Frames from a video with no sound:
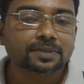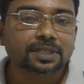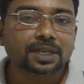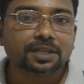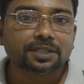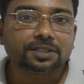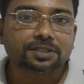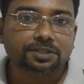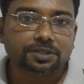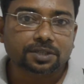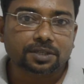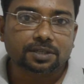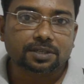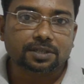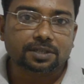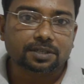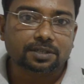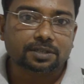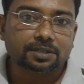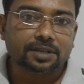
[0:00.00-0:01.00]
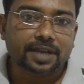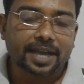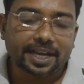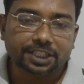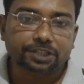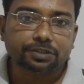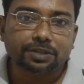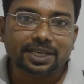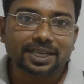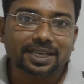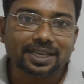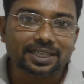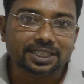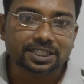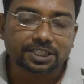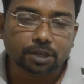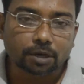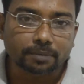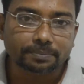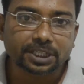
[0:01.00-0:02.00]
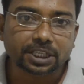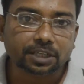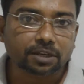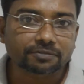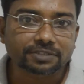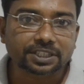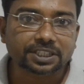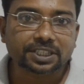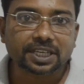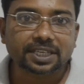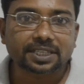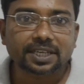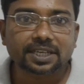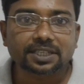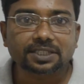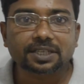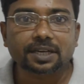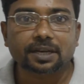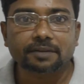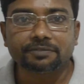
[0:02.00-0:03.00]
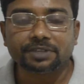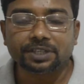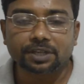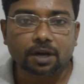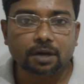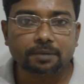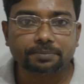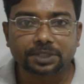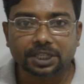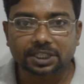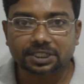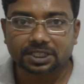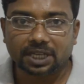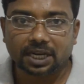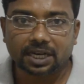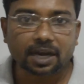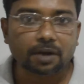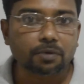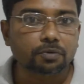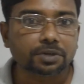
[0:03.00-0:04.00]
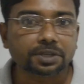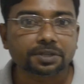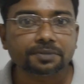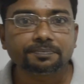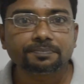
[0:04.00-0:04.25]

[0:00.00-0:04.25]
So actually it is the object of the sentence. We know objects are noun.